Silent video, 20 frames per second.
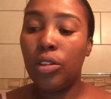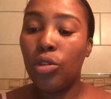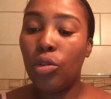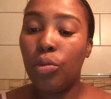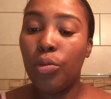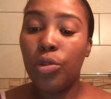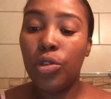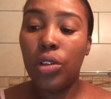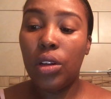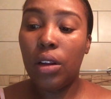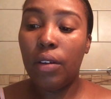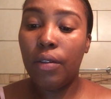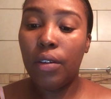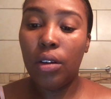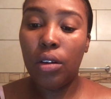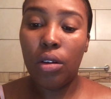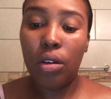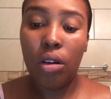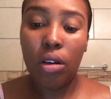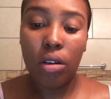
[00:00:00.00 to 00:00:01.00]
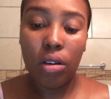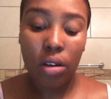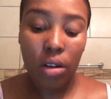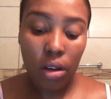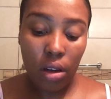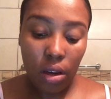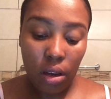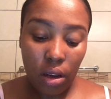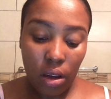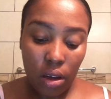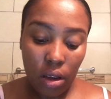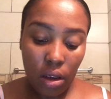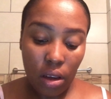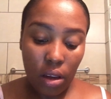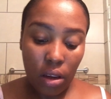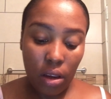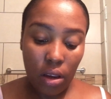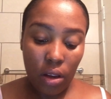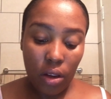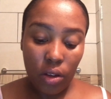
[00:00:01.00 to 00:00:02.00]
It's almost 11 o'clock.
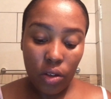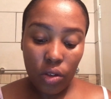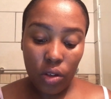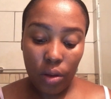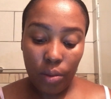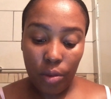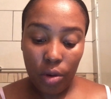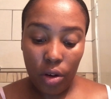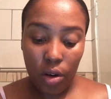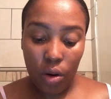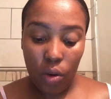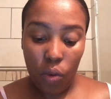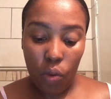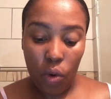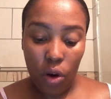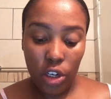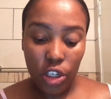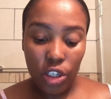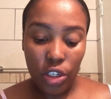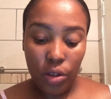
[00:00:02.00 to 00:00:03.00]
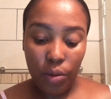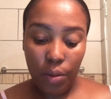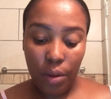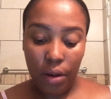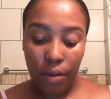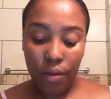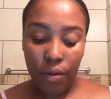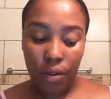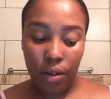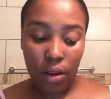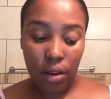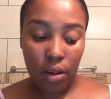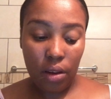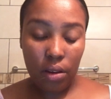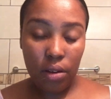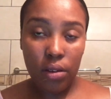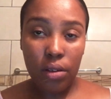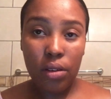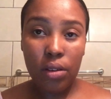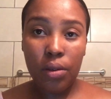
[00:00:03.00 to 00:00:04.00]
So I'm gonna wash my
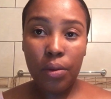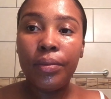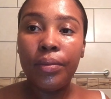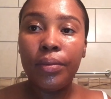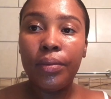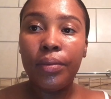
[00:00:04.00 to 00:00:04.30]
face.